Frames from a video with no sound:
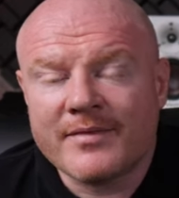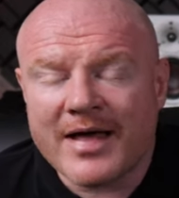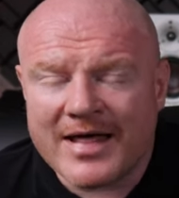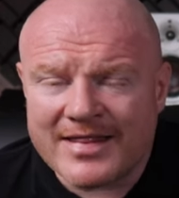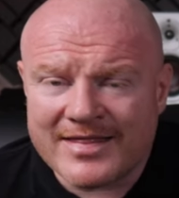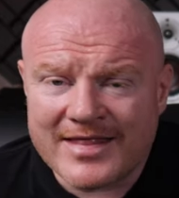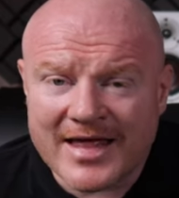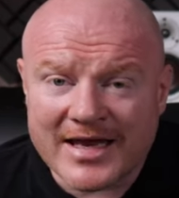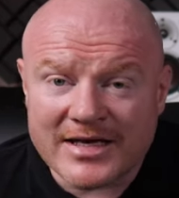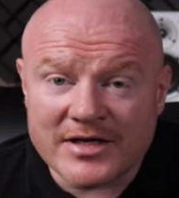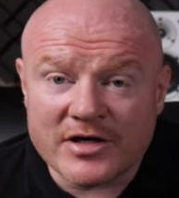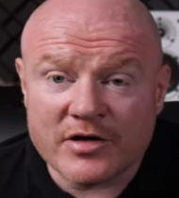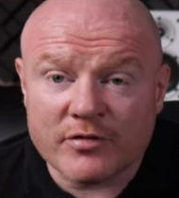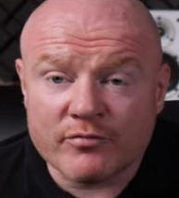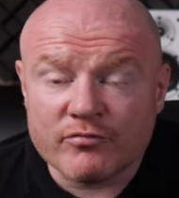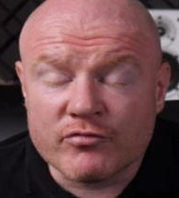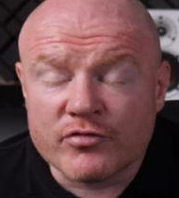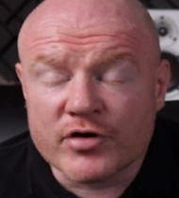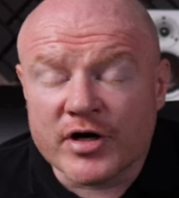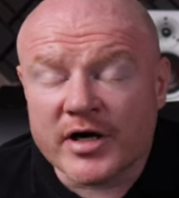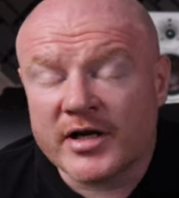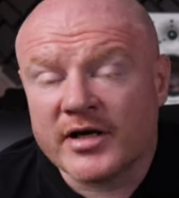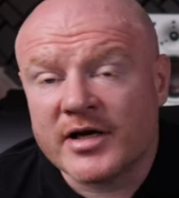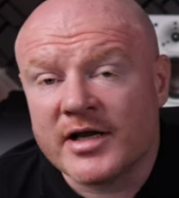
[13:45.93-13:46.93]
and then you
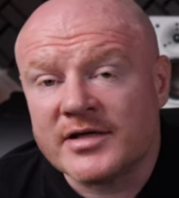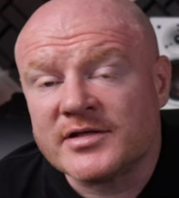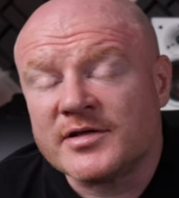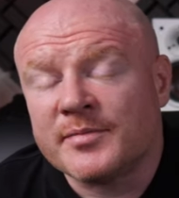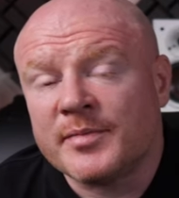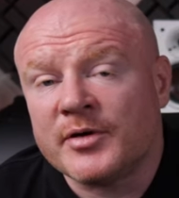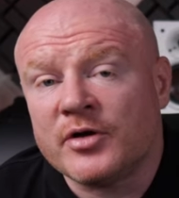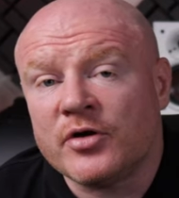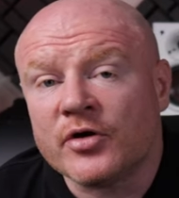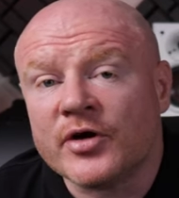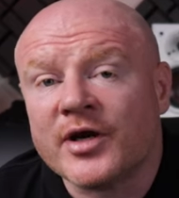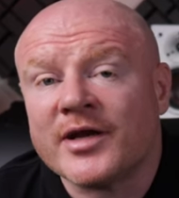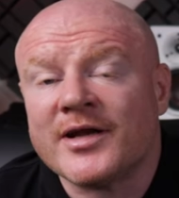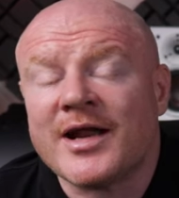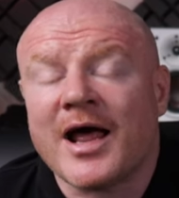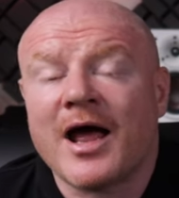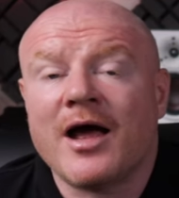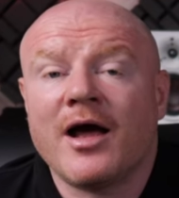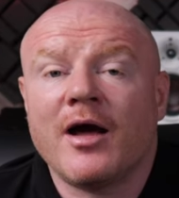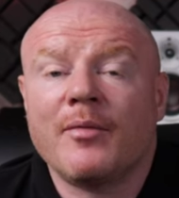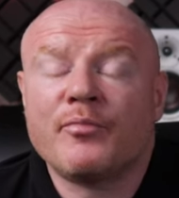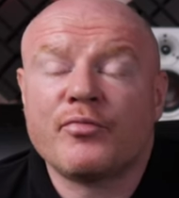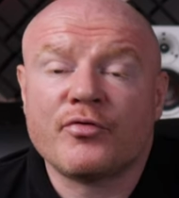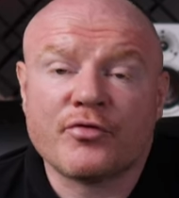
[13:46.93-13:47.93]
really need to be looking
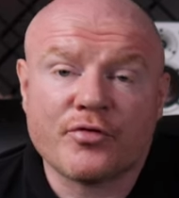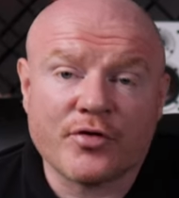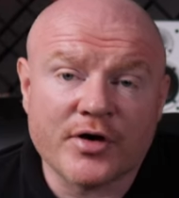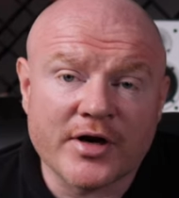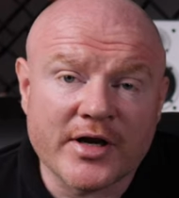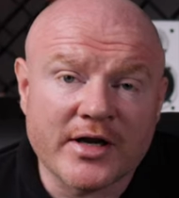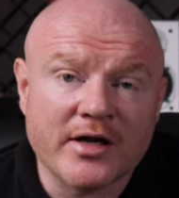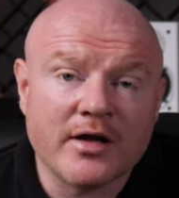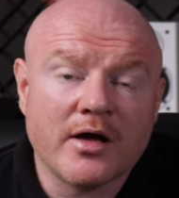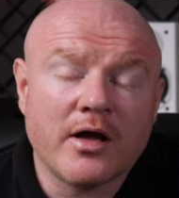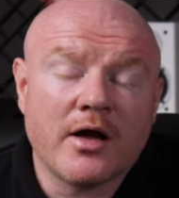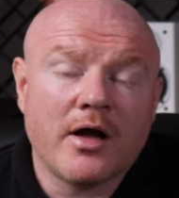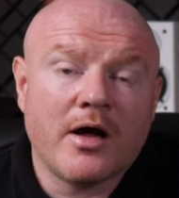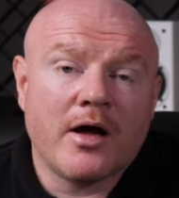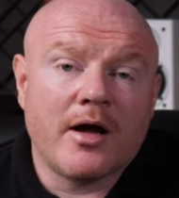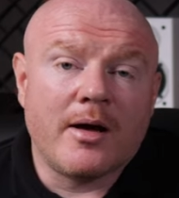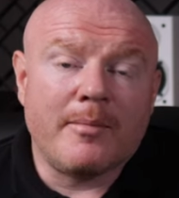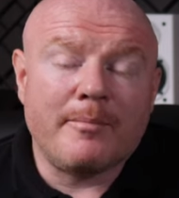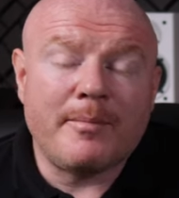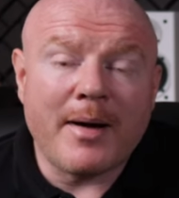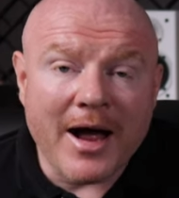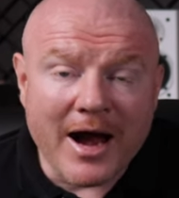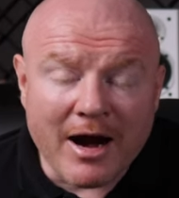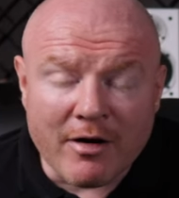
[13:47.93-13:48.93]
at a pre
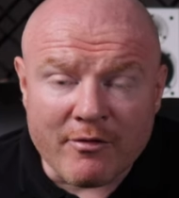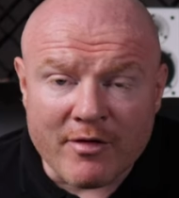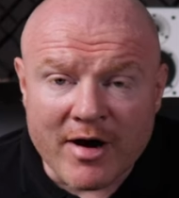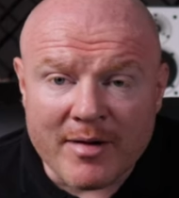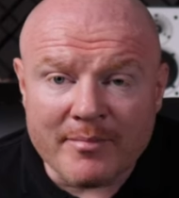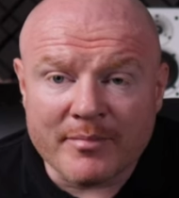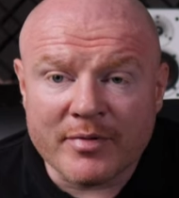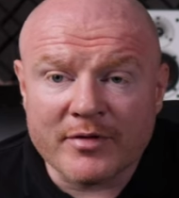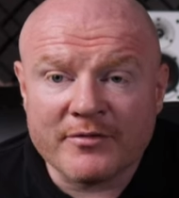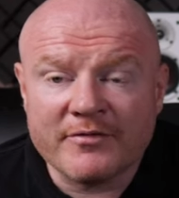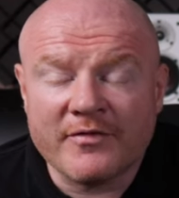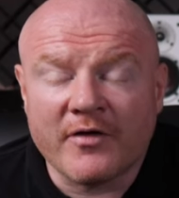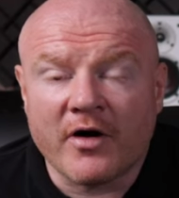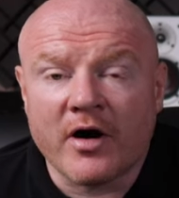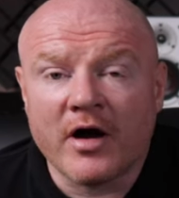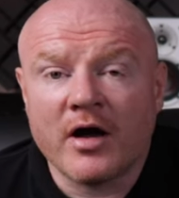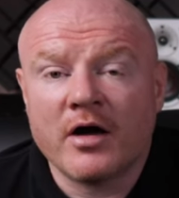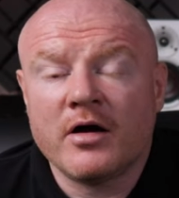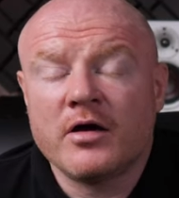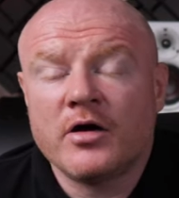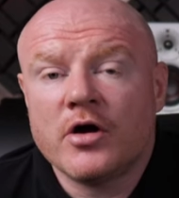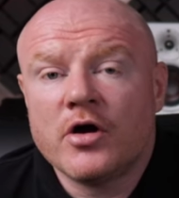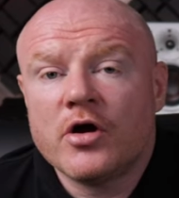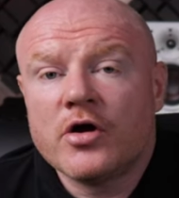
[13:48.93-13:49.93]
and power
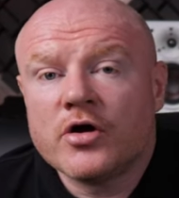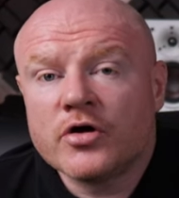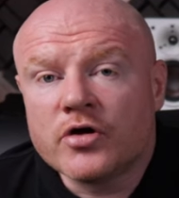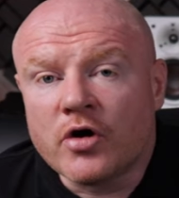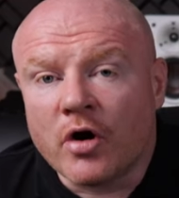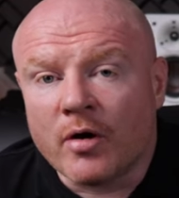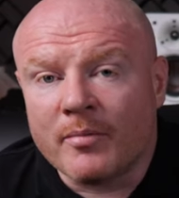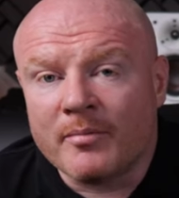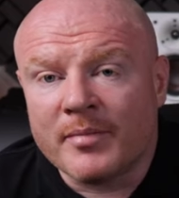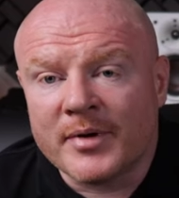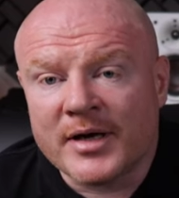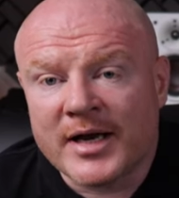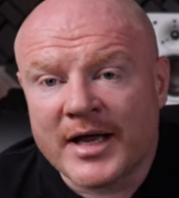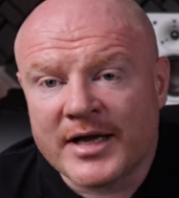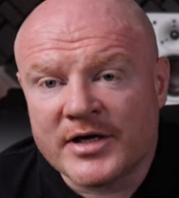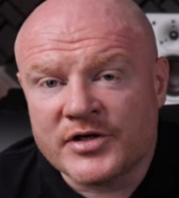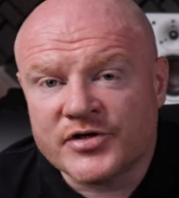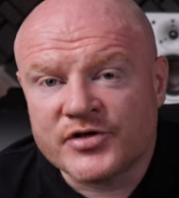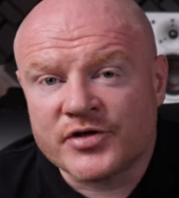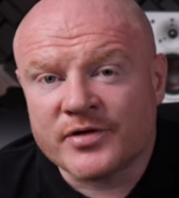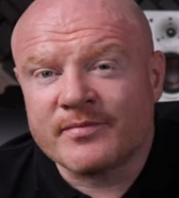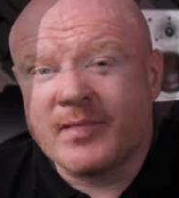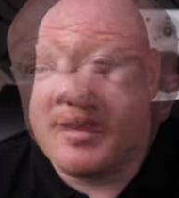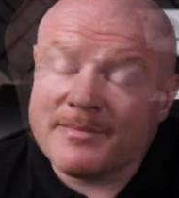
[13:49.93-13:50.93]
amplifier
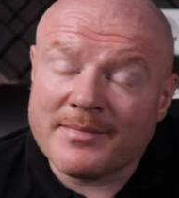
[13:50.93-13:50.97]
combination.